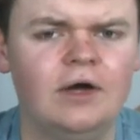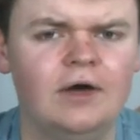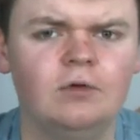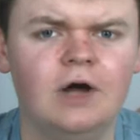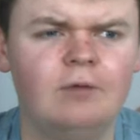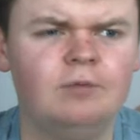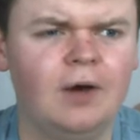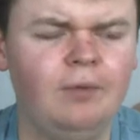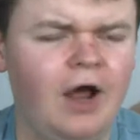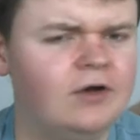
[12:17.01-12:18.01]

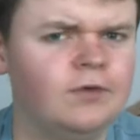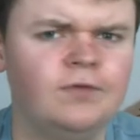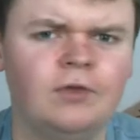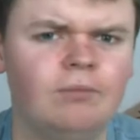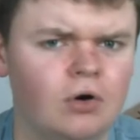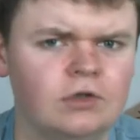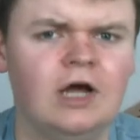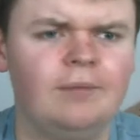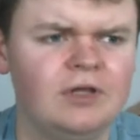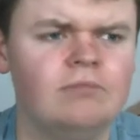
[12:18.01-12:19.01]
I'd go for the moral.
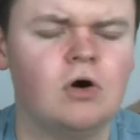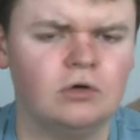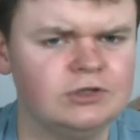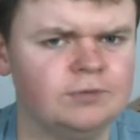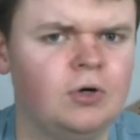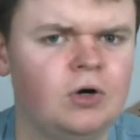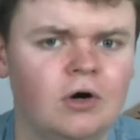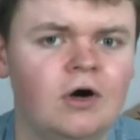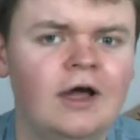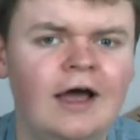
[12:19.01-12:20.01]
I'd be the moral support.